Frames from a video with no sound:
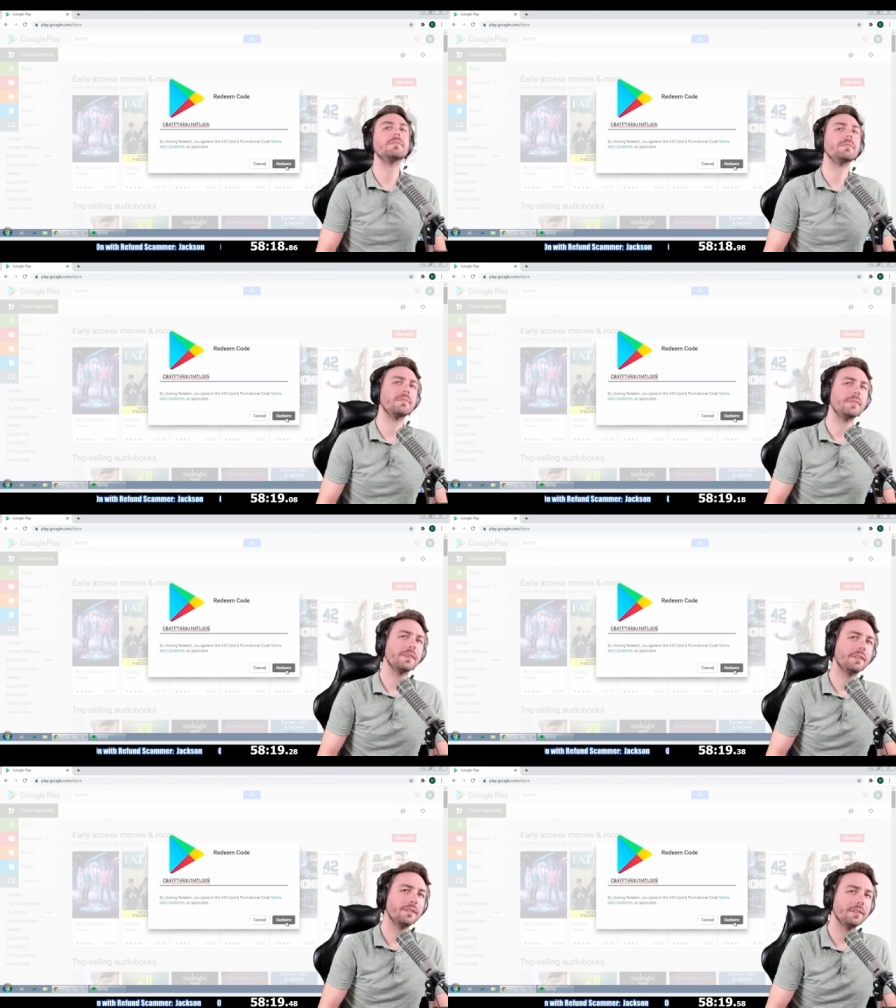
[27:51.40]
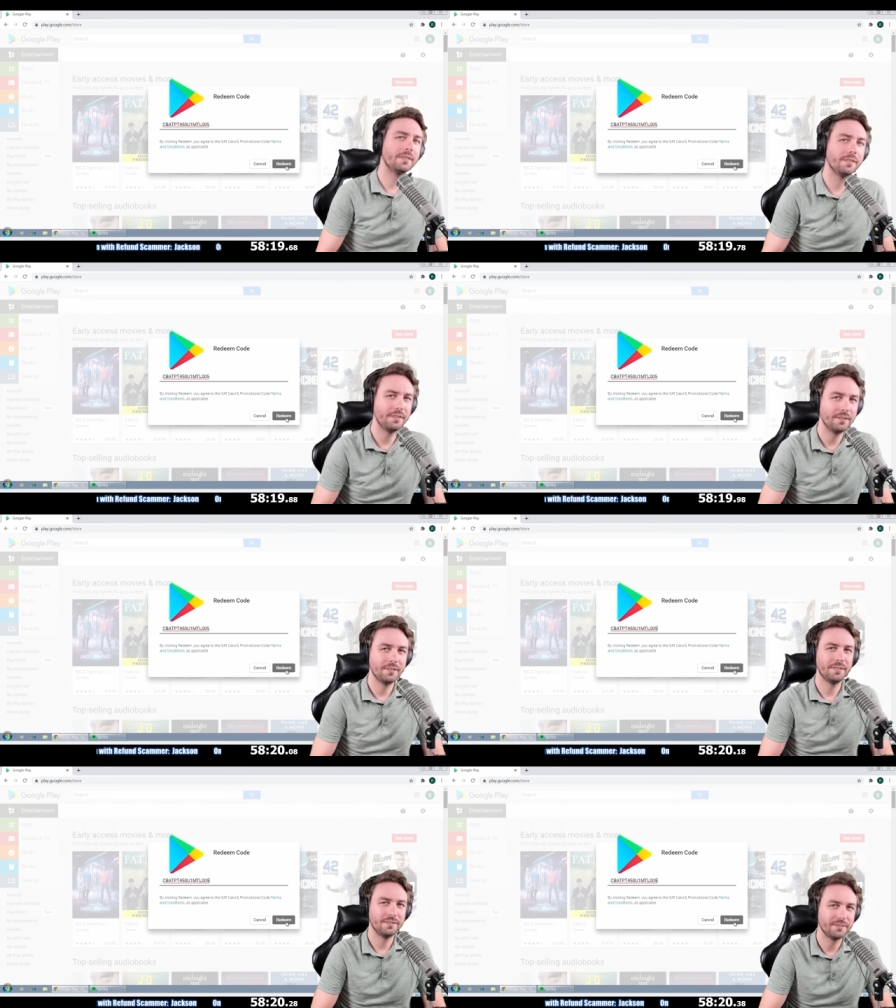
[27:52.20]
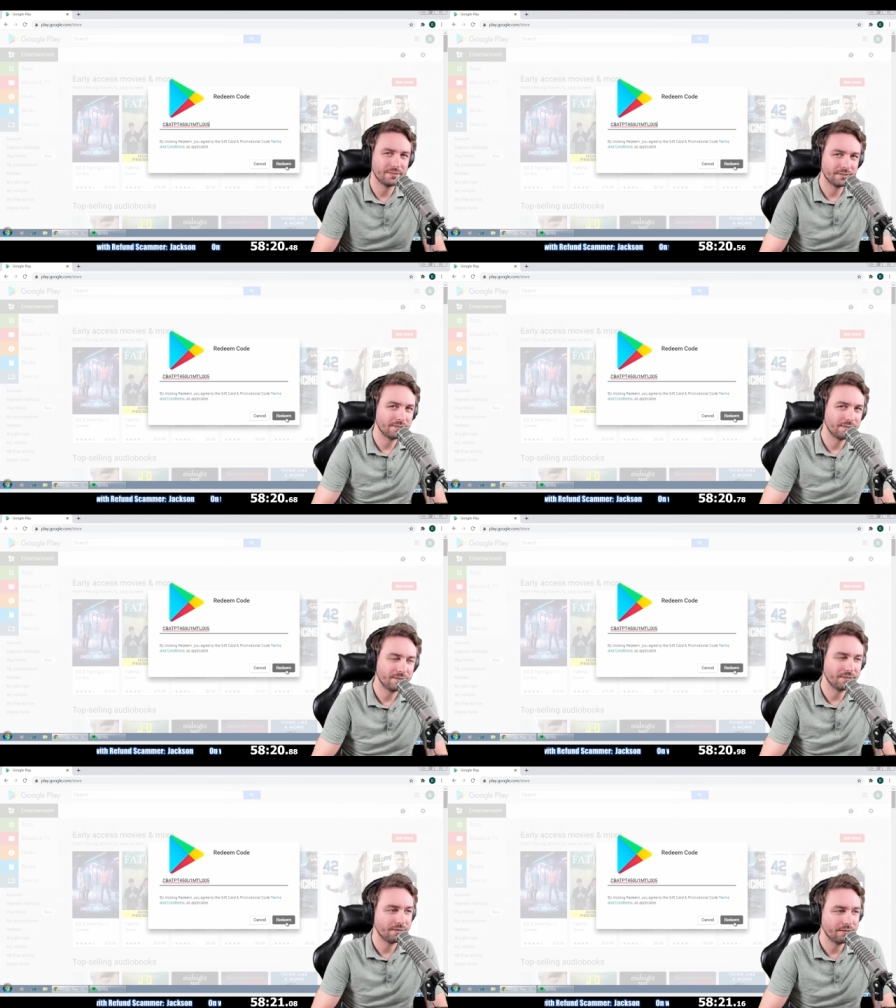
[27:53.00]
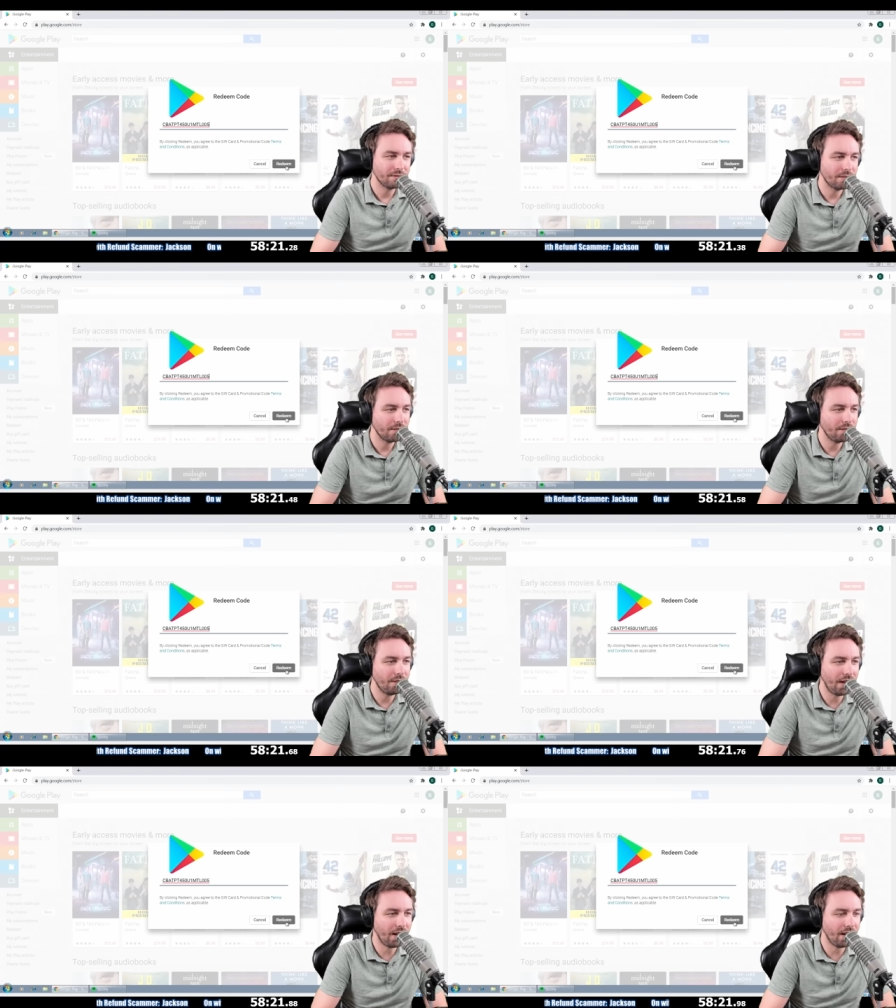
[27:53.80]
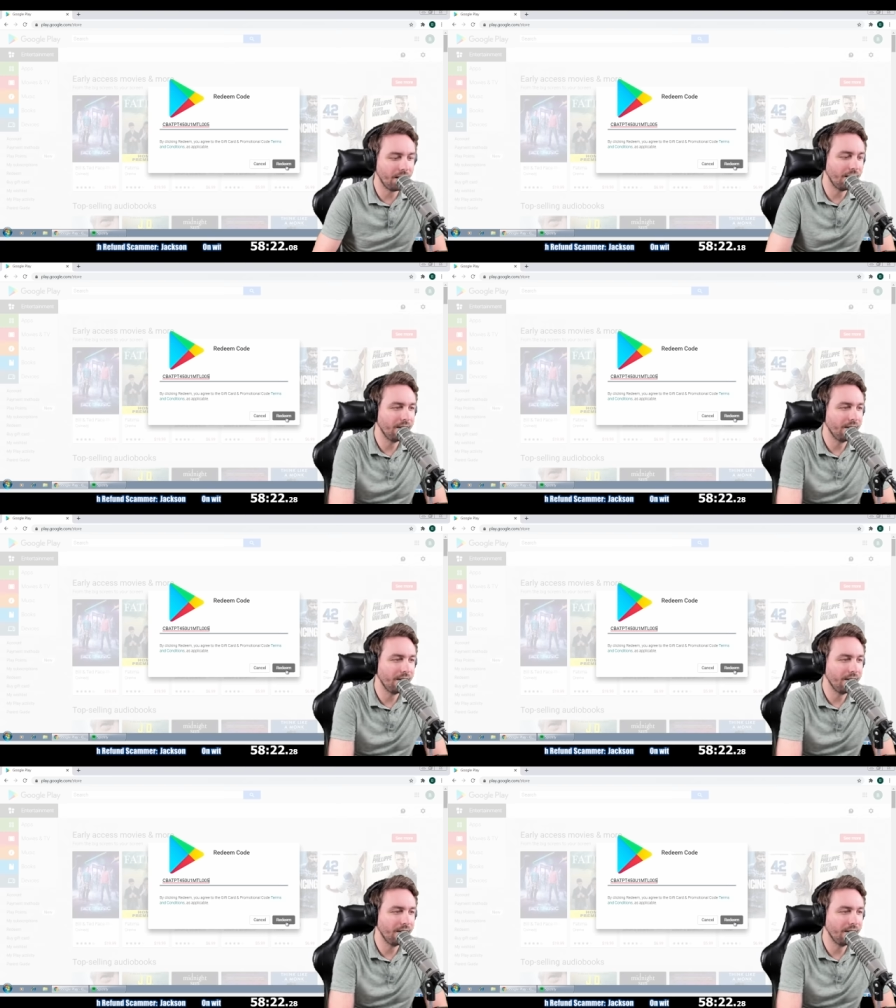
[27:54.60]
a Google card. This is the Google Play card gift card number? Yeah.